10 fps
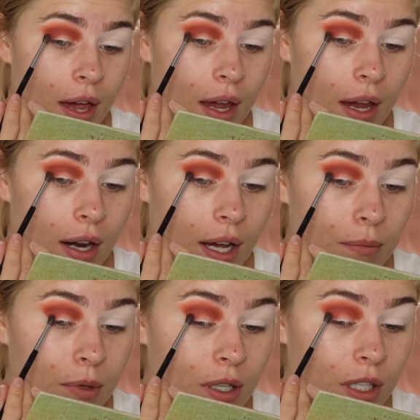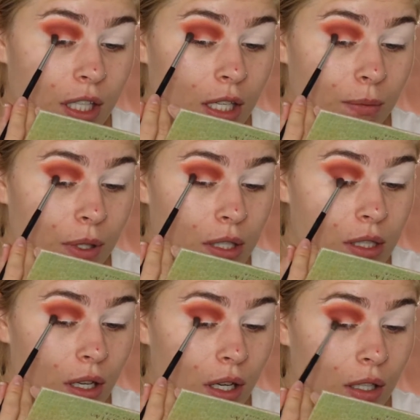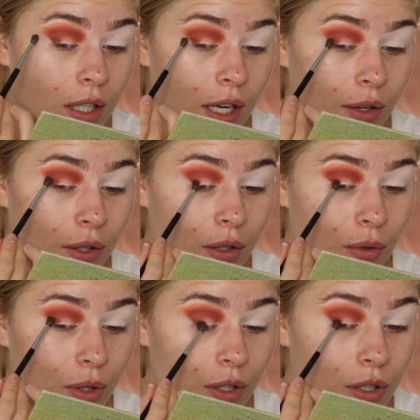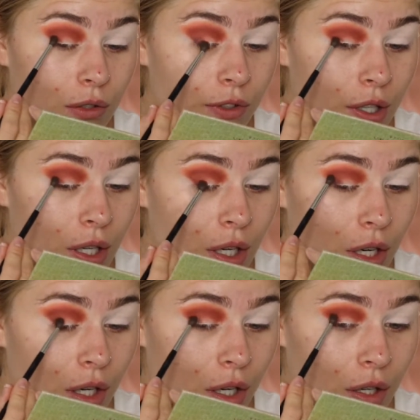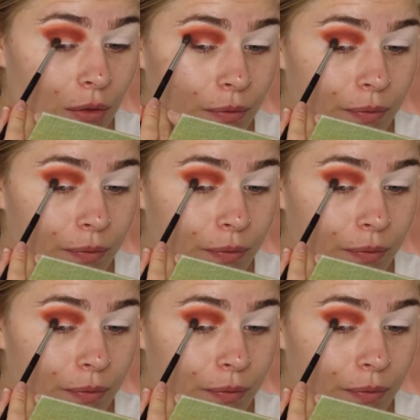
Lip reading: And I'm going to keep this on the outer corner over here